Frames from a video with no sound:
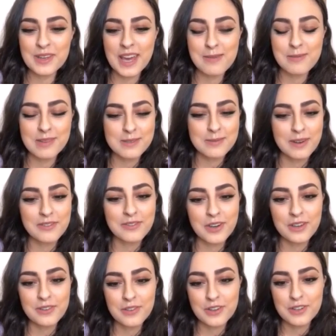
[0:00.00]
but it's about
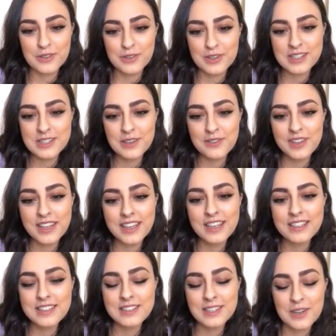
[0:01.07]
44 degrees over here,
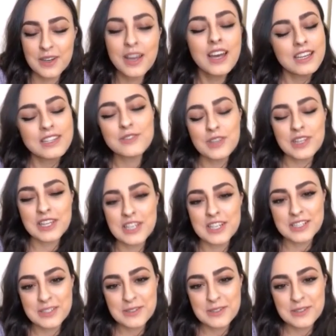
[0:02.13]
so it's really good.